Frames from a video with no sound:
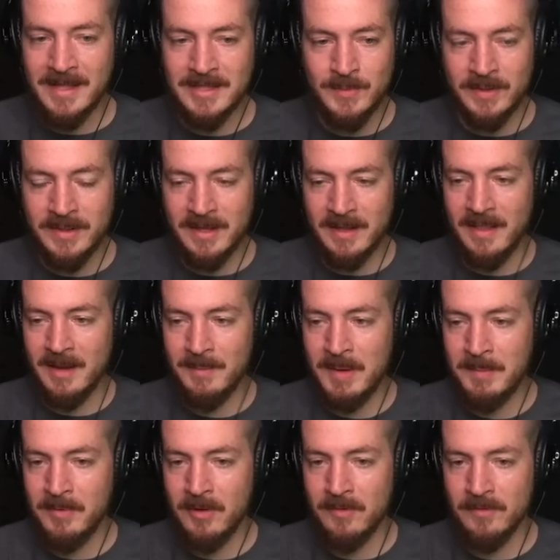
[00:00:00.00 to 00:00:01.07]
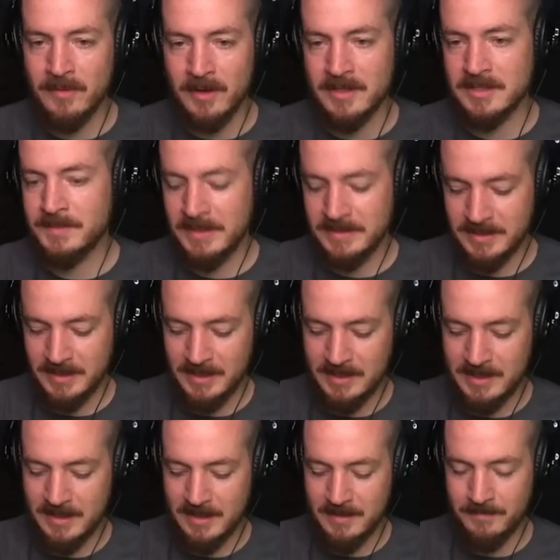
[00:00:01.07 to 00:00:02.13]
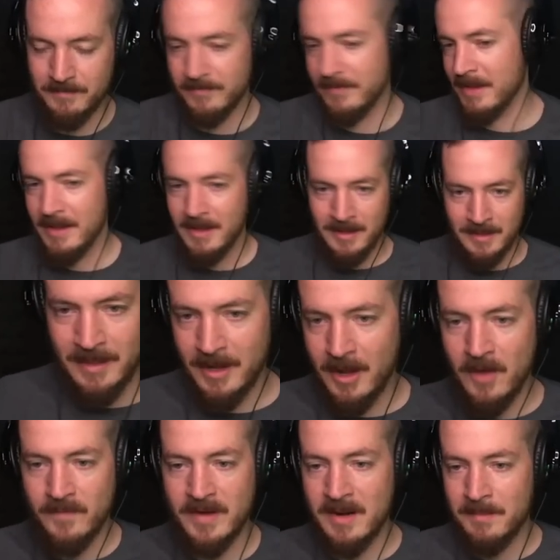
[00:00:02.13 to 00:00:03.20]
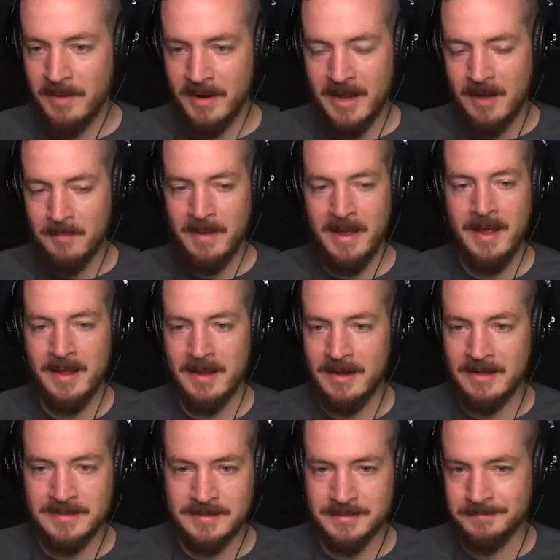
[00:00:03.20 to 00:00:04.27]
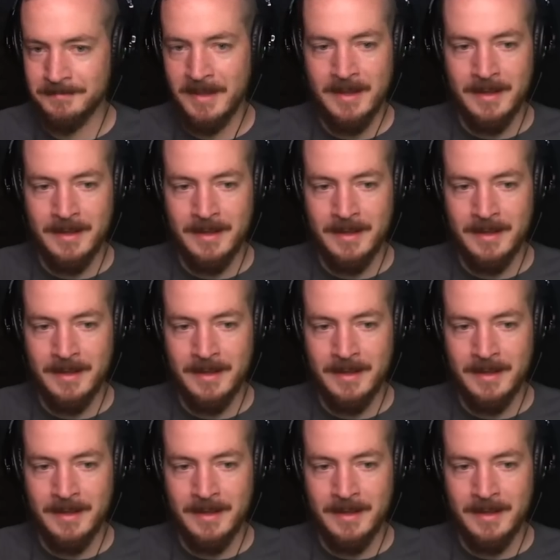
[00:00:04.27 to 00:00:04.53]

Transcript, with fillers: That's one thing a lot of people overlook, especially at the like, oh, I've got a bug out bag and it's